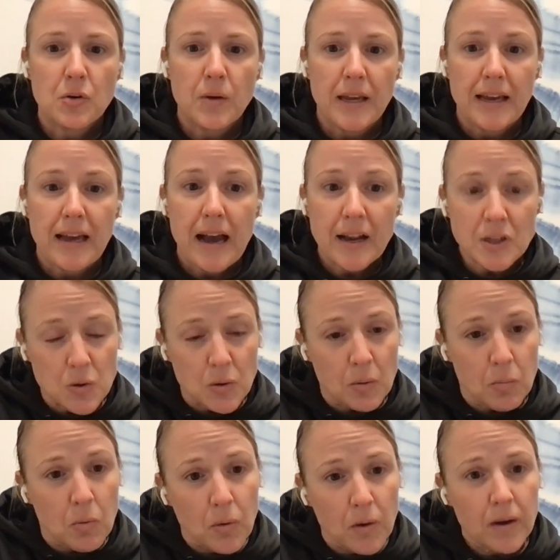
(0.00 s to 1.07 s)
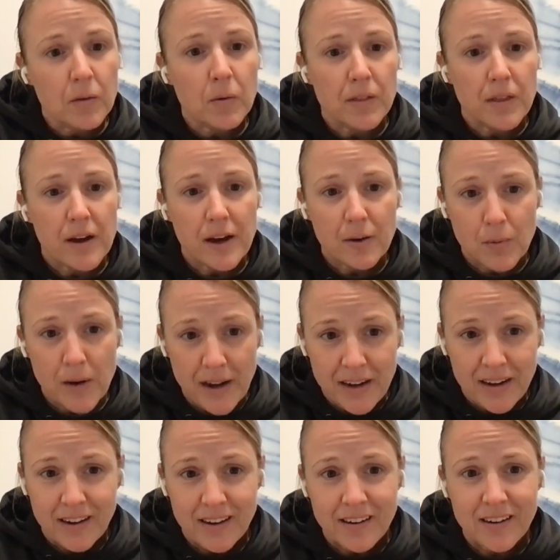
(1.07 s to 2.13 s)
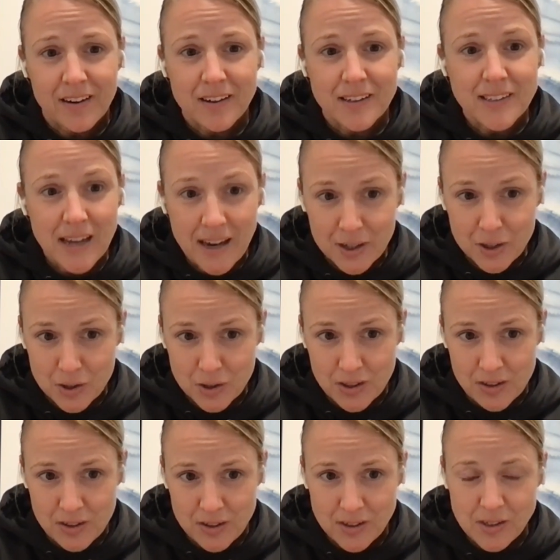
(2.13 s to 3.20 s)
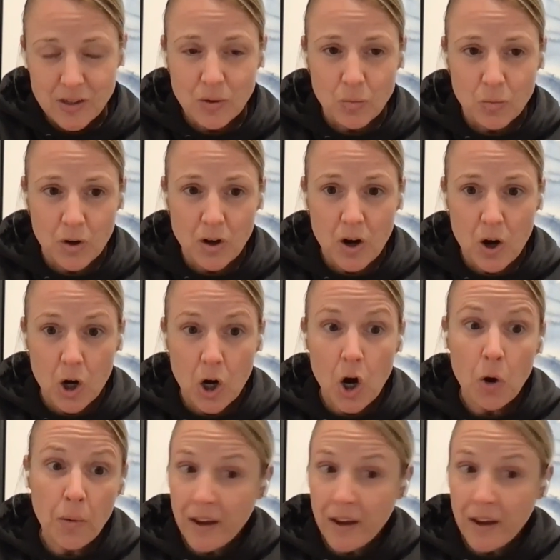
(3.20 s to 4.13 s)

So it got to a point where the Iranian doctors were